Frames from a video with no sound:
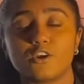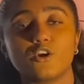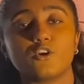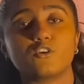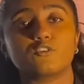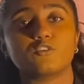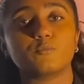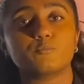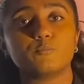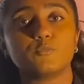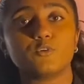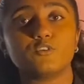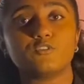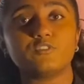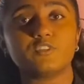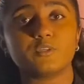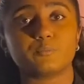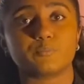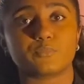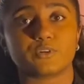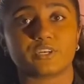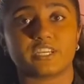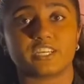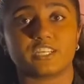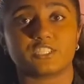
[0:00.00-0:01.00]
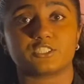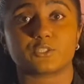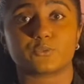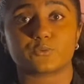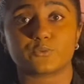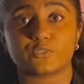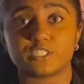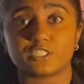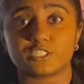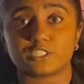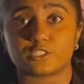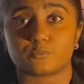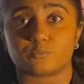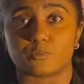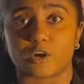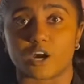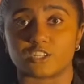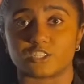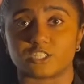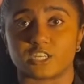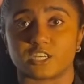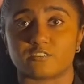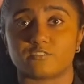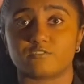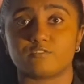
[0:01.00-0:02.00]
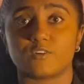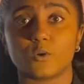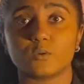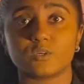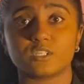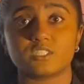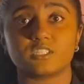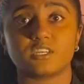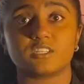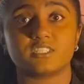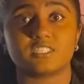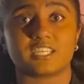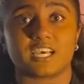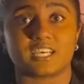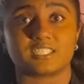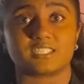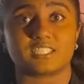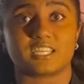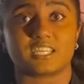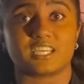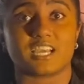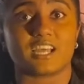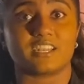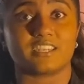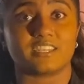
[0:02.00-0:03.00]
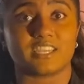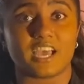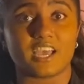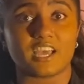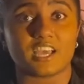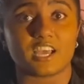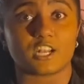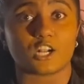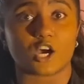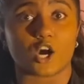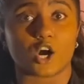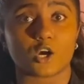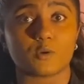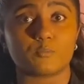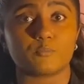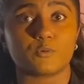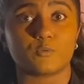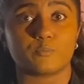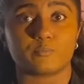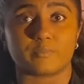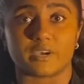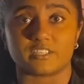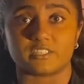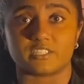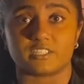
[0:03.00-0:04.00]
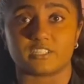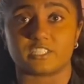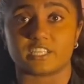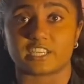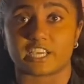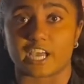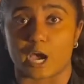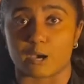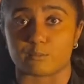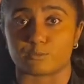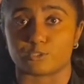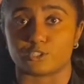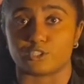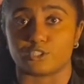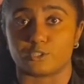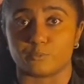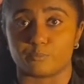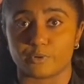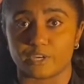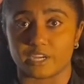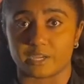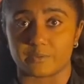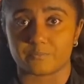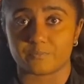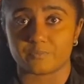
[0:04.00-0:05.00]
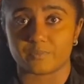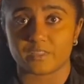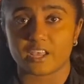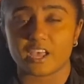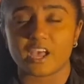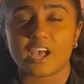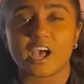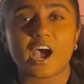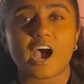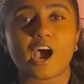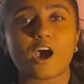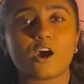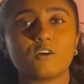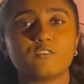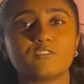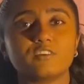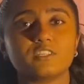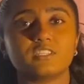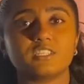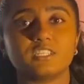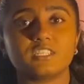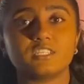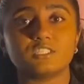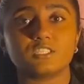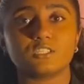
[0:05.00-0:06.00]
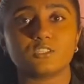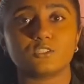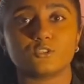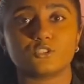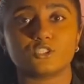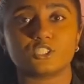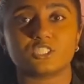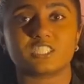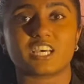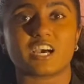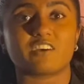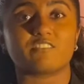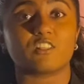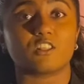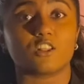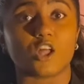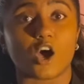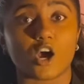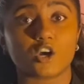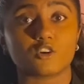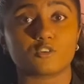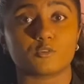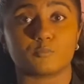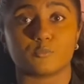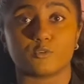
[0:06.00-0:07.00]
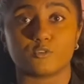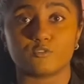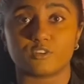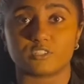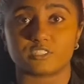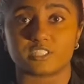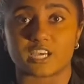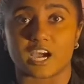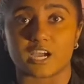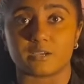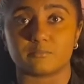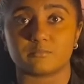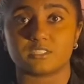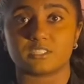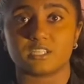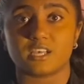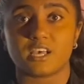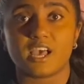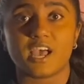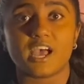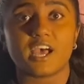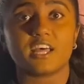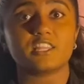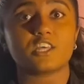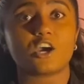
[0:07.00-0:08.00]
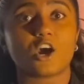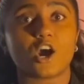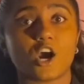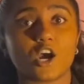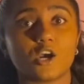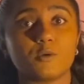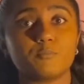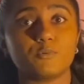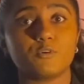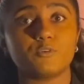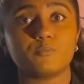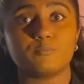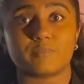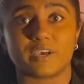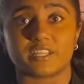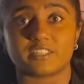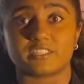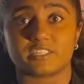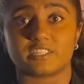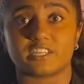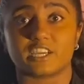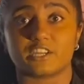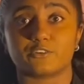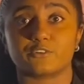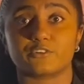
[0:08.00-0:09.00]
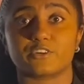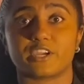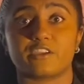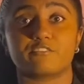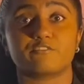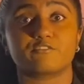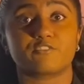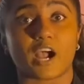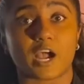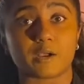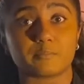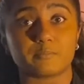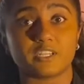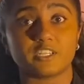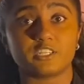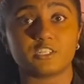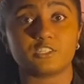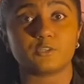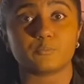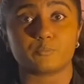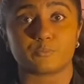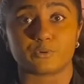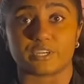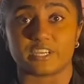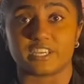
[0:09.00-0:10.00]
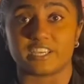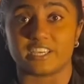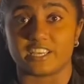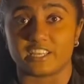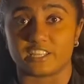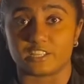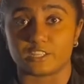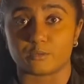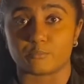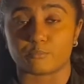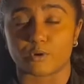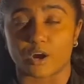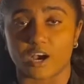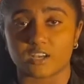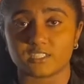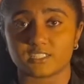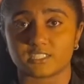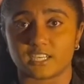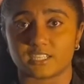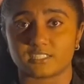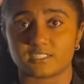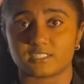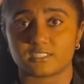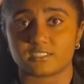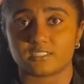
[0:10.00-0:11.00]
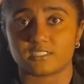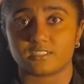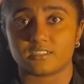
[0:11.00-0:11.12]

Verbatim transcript: Remove Debris is a research project focused on testing a net and harpoon method to capture debris. However, these solutions have long removal times, and the harpoon method can create fragmented debris in the process.